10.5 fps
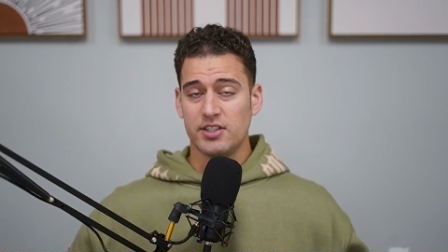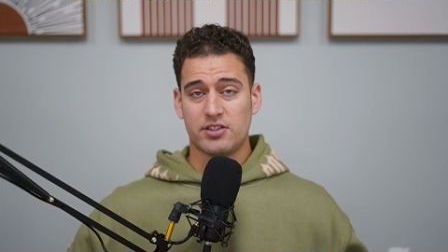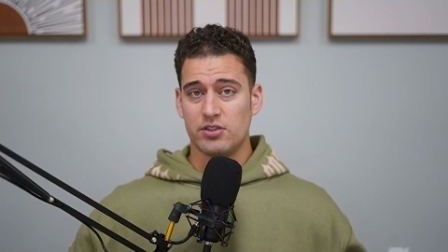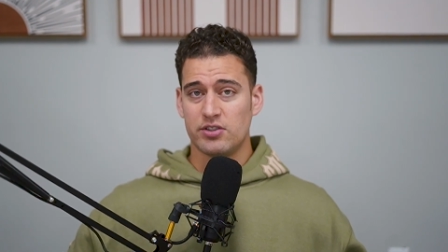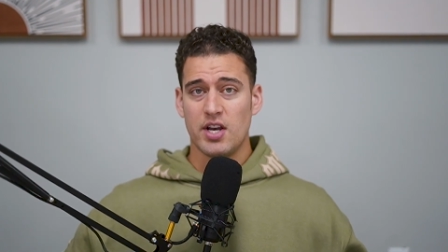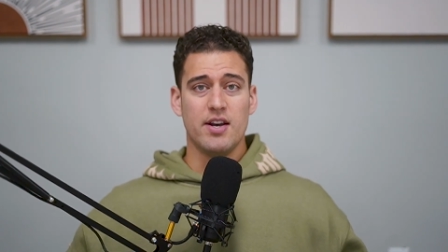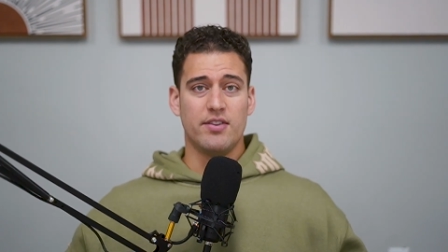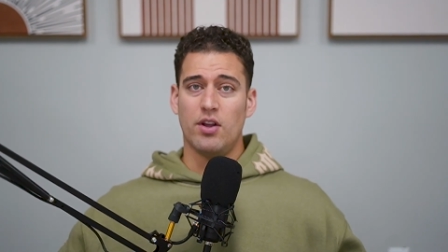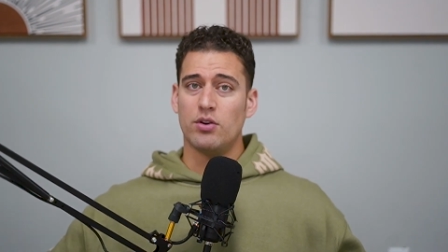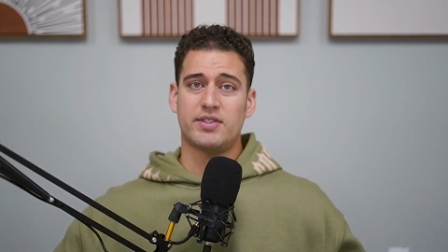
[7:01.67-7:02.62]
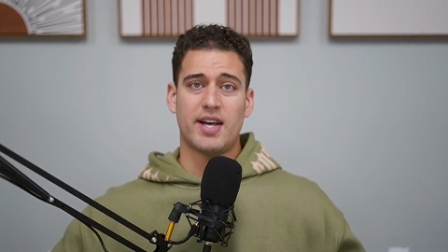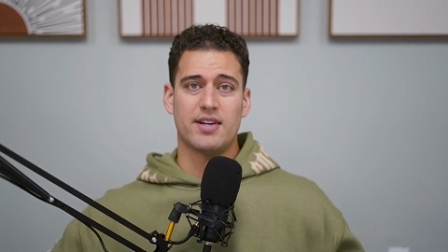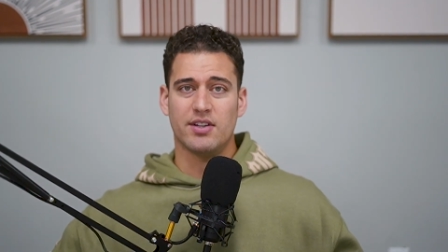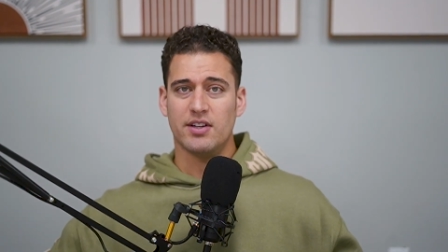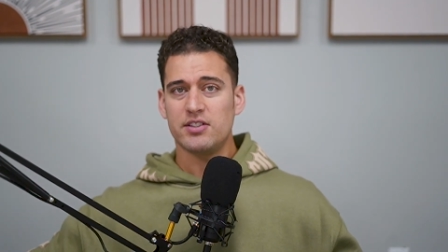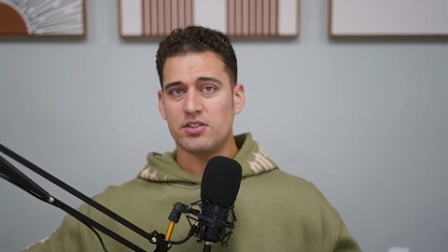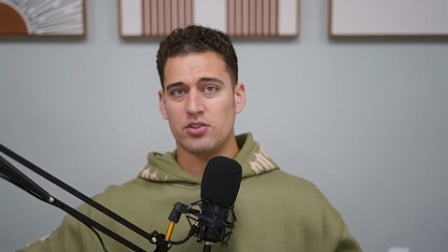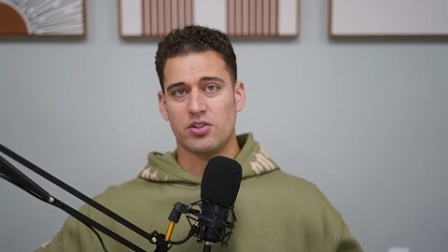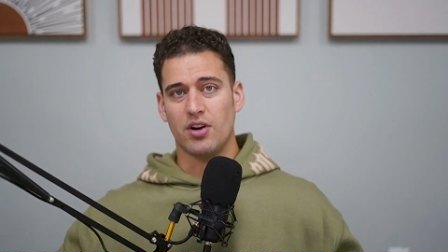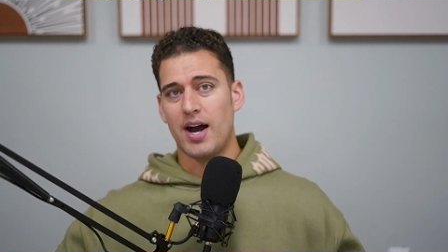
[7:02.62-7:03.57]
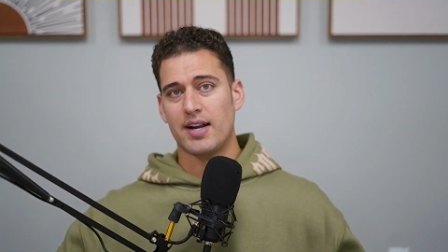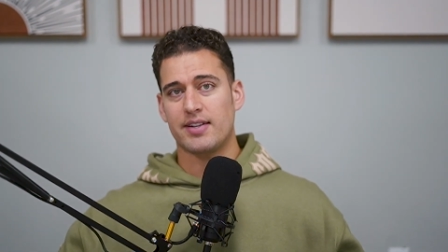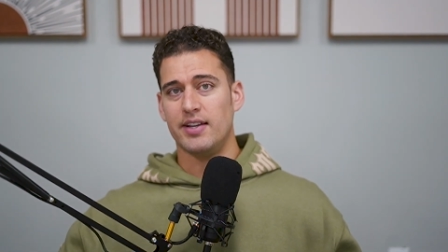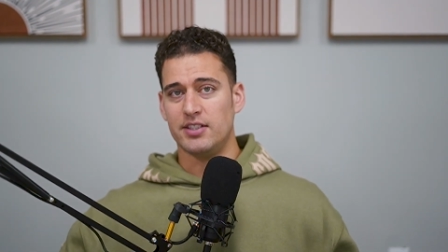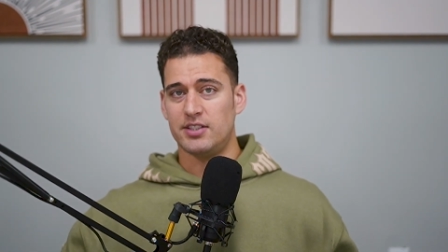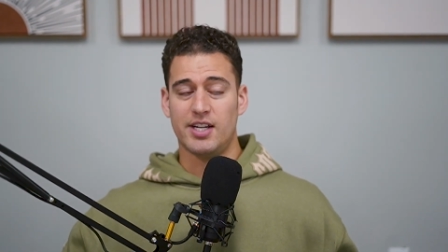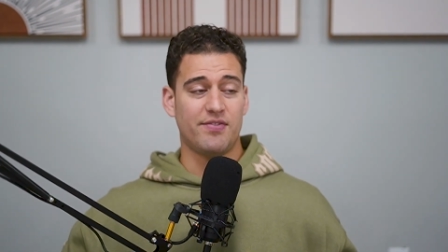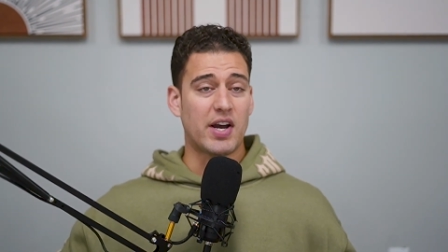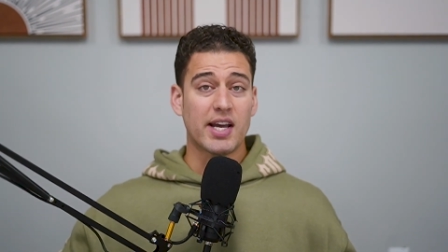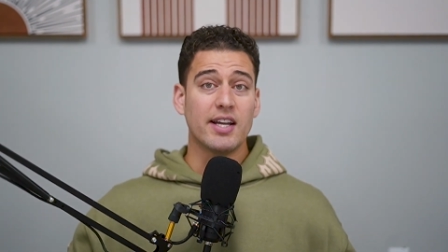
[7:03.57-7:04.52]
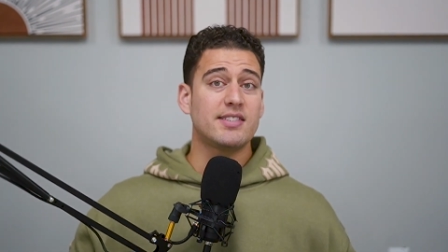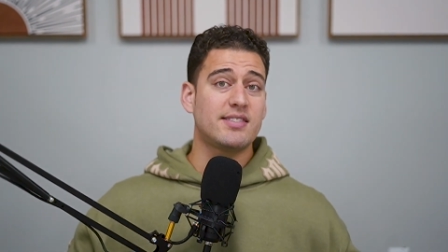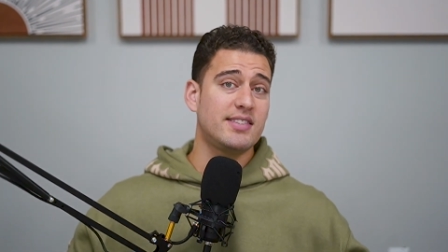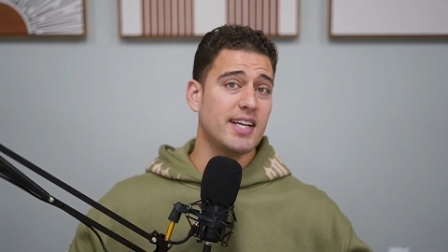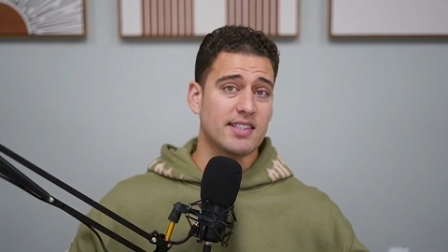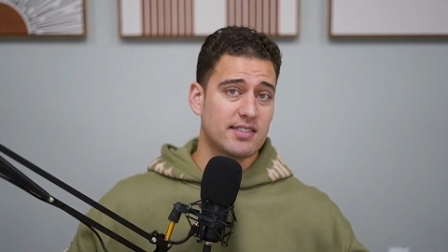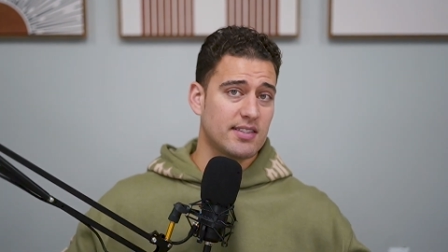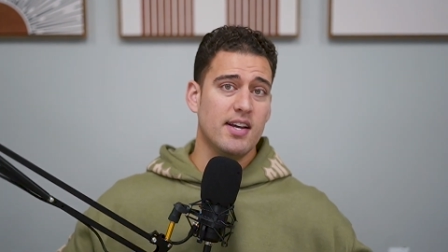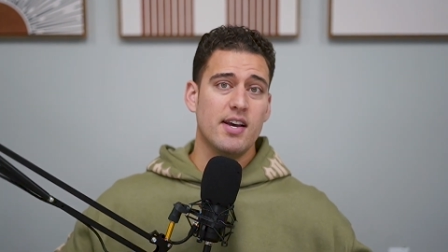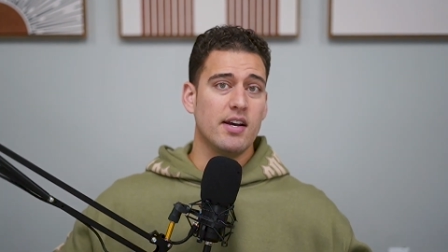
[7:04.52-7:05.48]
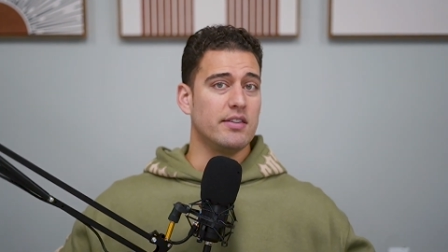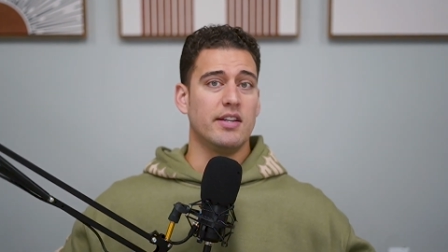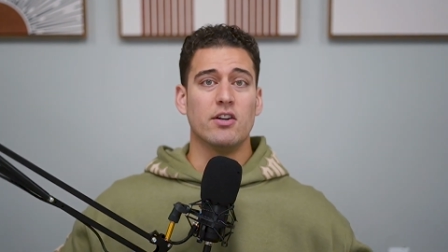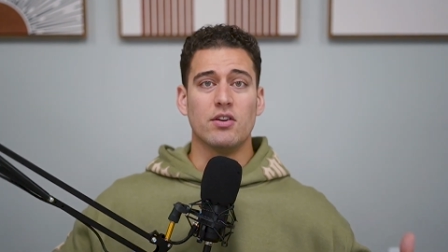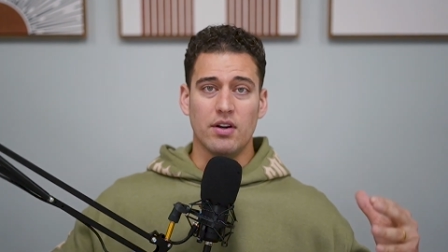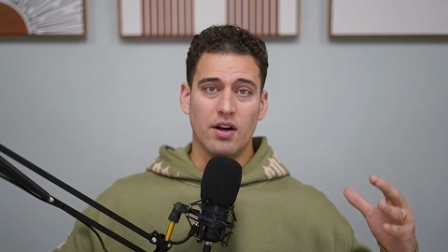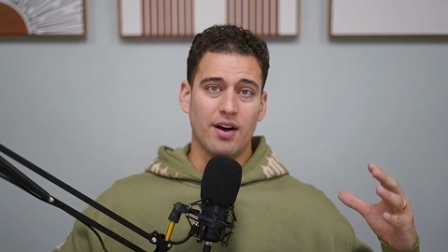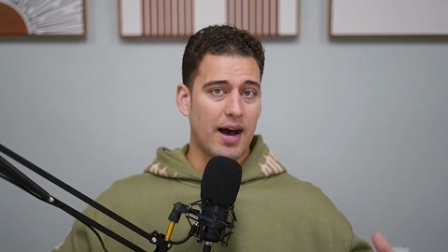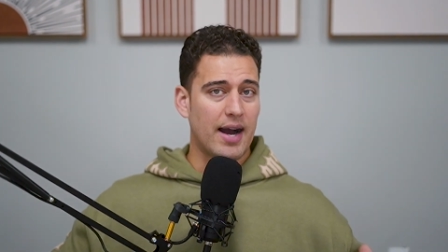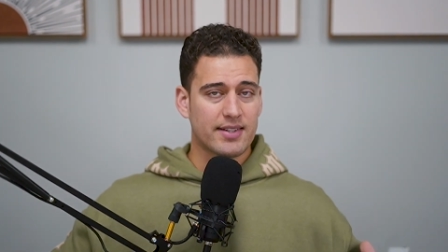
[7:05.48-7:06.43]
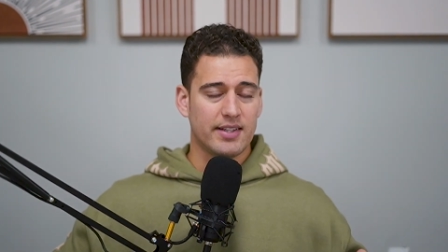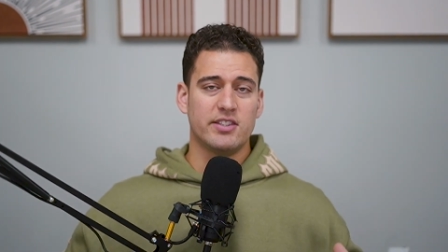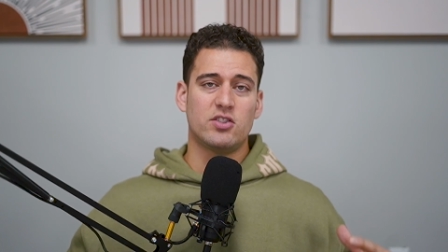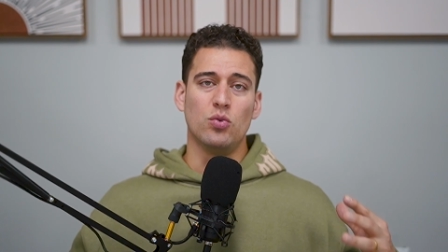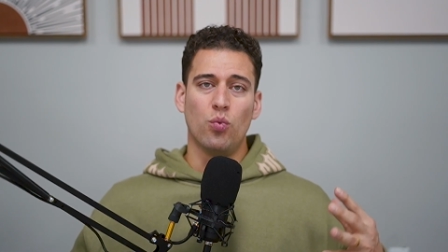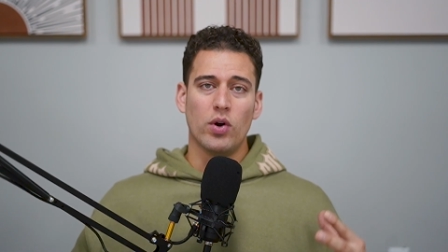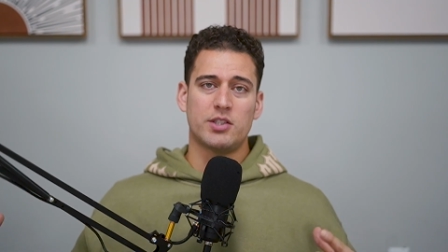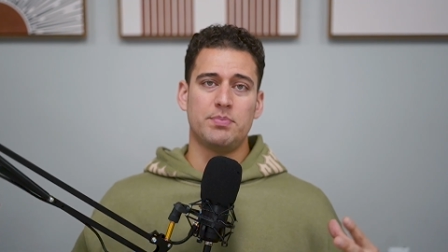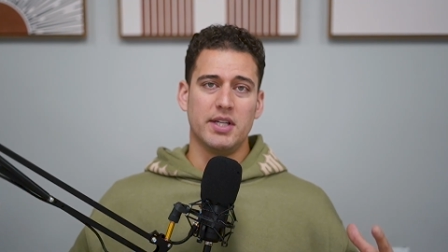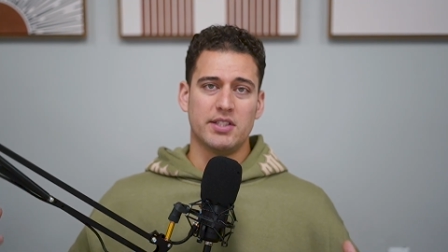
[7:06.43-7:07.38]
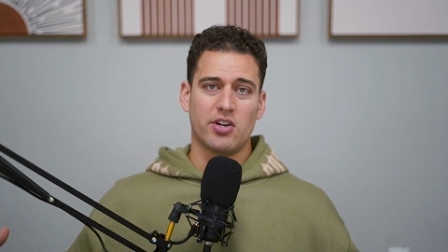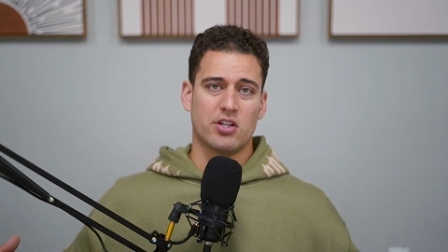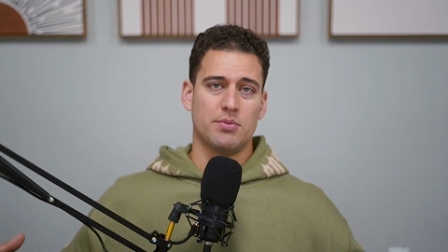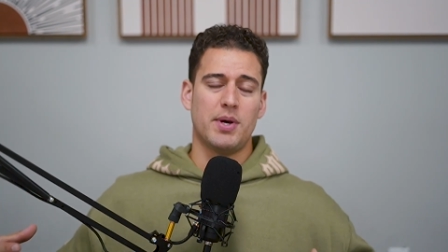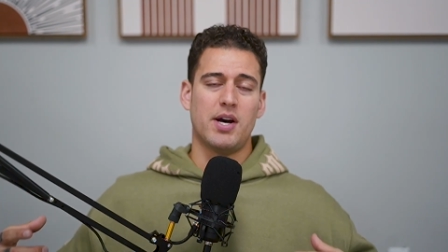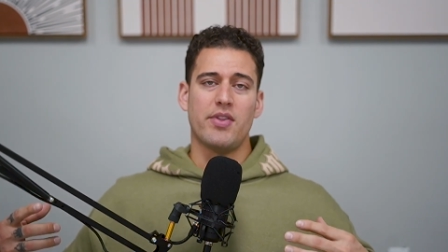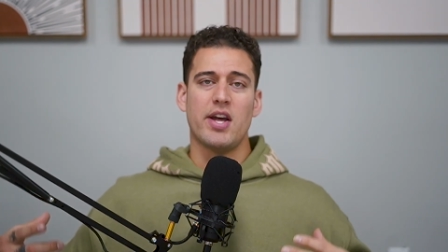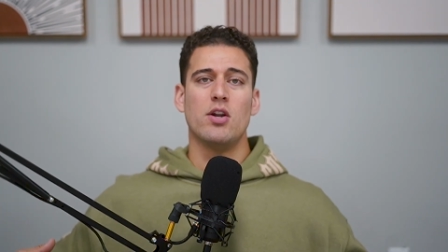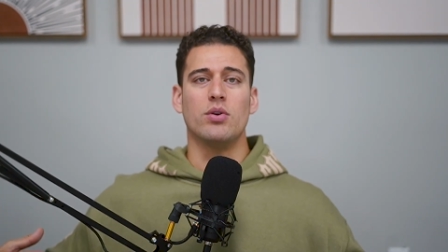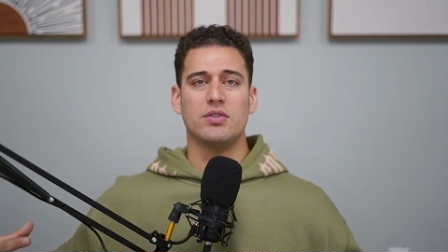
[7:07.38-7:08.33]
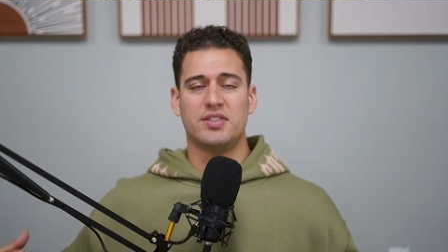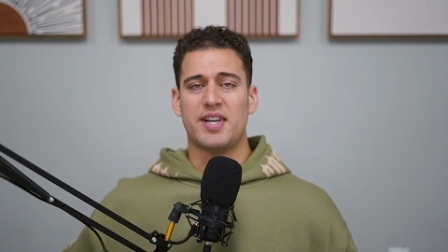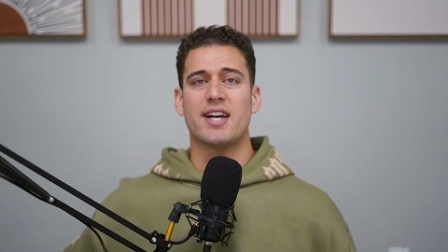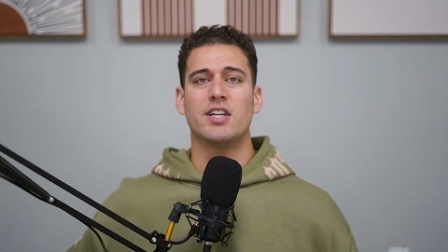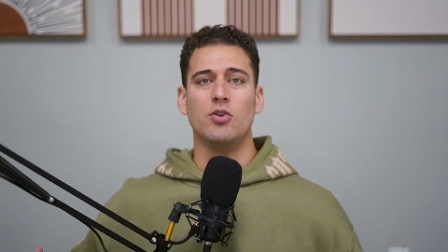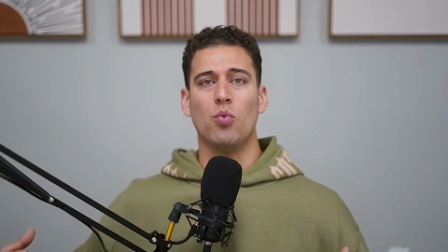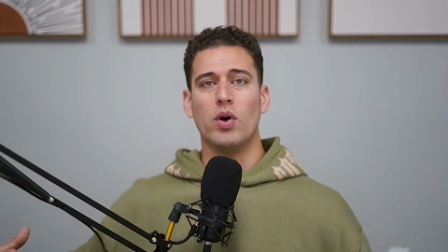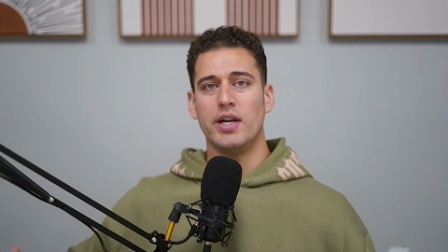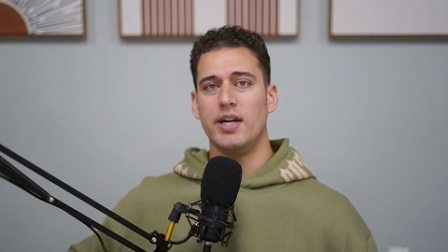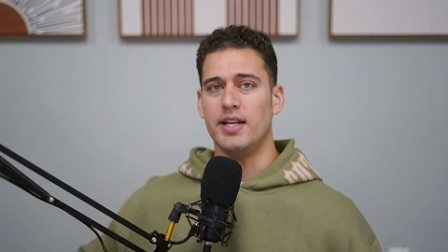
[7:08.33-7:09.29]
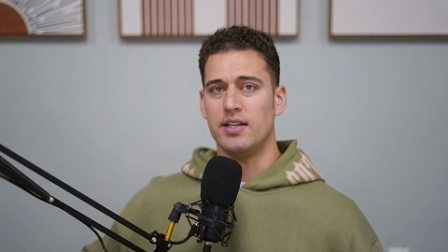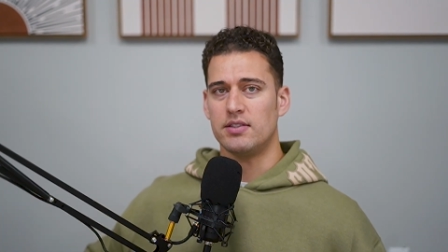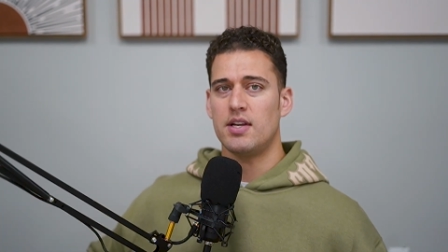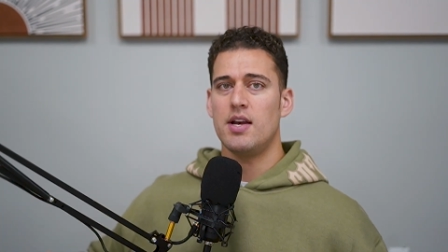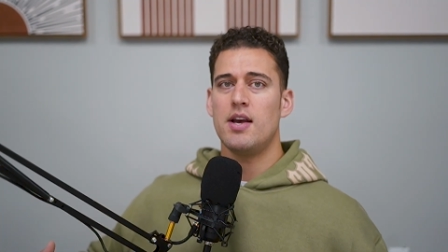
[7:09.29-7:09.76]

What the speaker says: listeners, those 1,000 listeners are locked in. Shit, if I get 6, they're locked into what's being talked about and they know exactly what it is.